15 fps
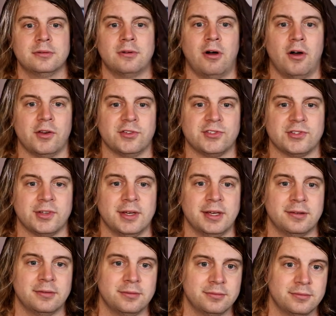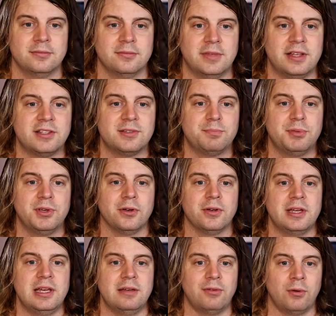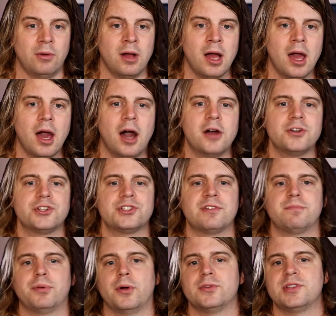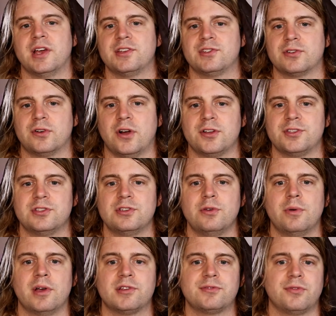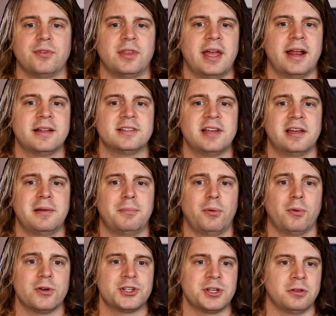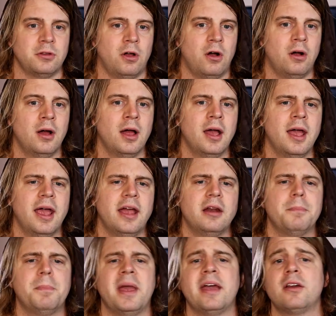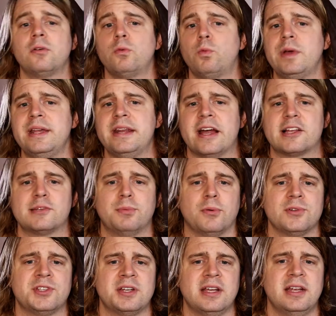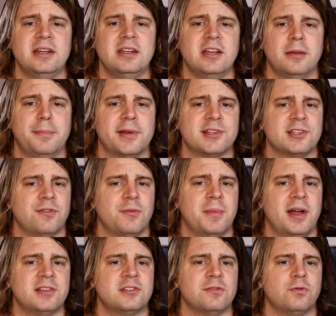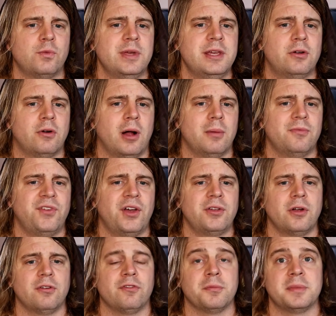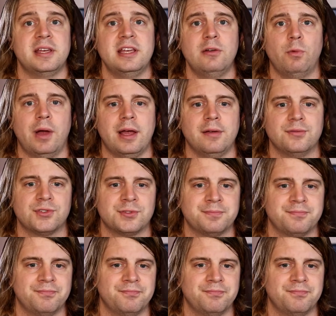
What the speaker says: Honestly, it's pure evil. Hundreds of protests across the U.S. for the anti-abortion law, and a ban on wheat exports in India because of a massive wheat crop failure from heat waves.